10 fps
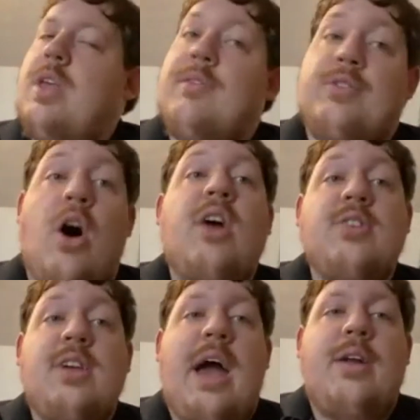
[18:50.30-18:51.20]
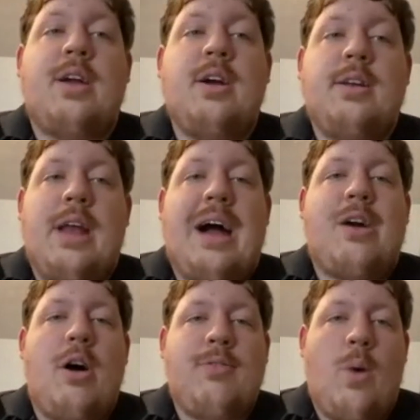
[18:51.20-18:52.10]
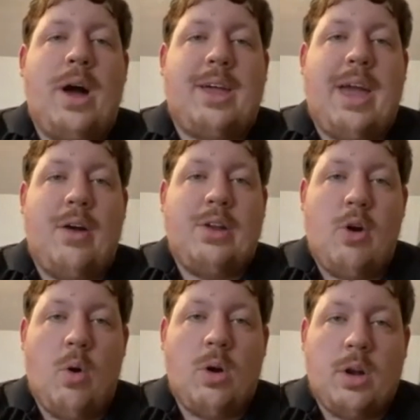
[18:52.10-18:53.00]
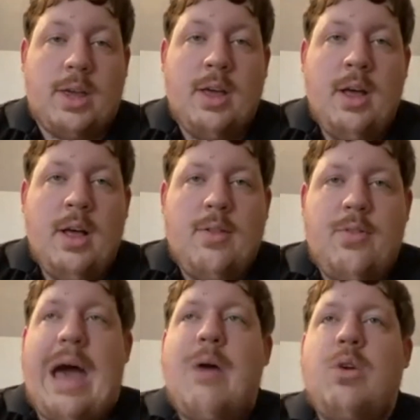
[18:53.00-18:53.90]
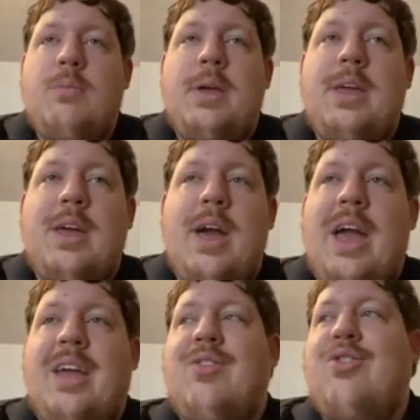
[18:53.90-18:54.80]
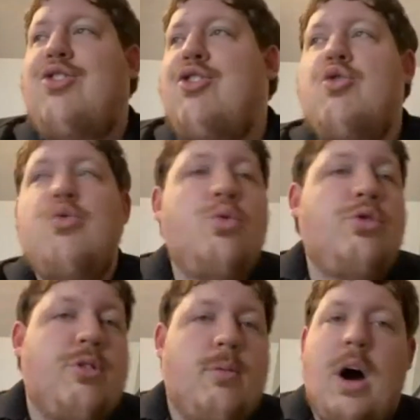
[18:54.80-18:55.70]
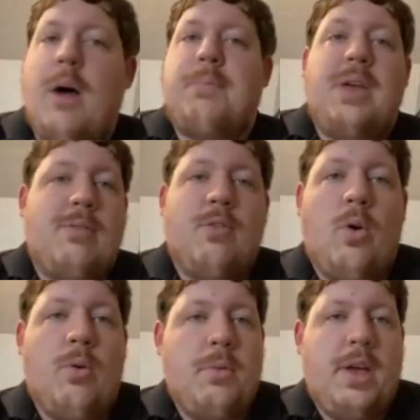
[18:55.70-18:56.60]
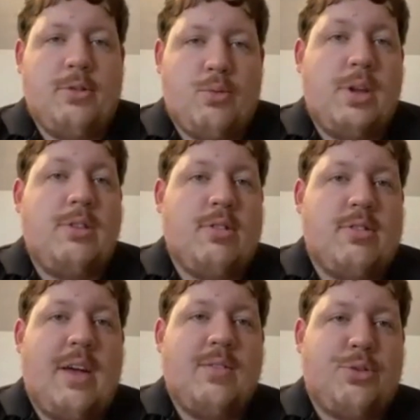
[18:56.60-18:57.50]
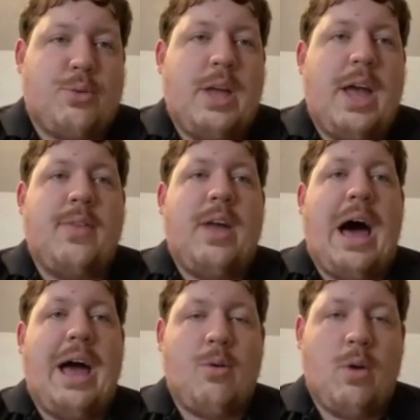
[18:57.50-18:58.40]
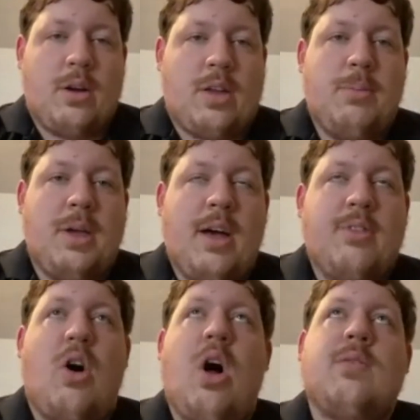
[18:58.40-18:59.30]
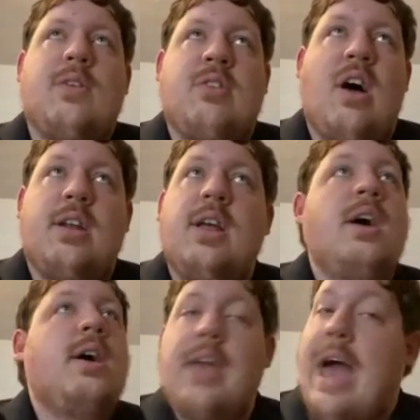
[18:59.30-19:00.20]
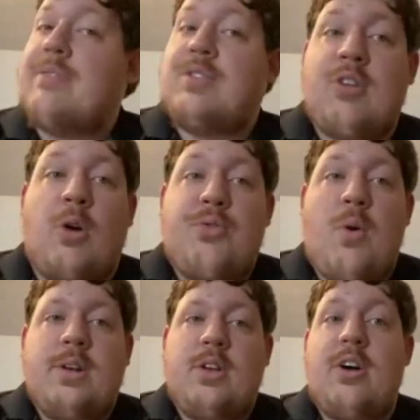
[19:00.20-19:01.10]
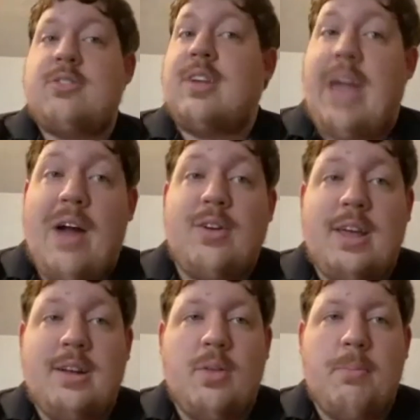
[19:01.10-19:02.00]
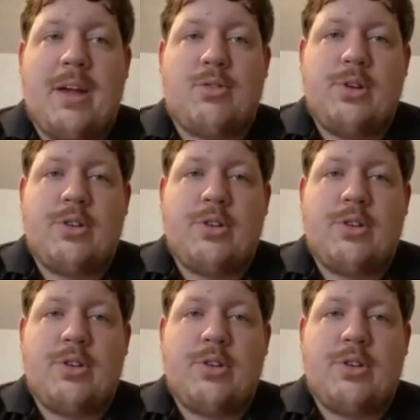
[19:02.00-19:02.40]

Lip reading: If Dawson County could knock off White County early, that would be a huge upheaval in Region 7-3A in the hierarchy because all of a sudden you have to start throwing Dawson County into the mix when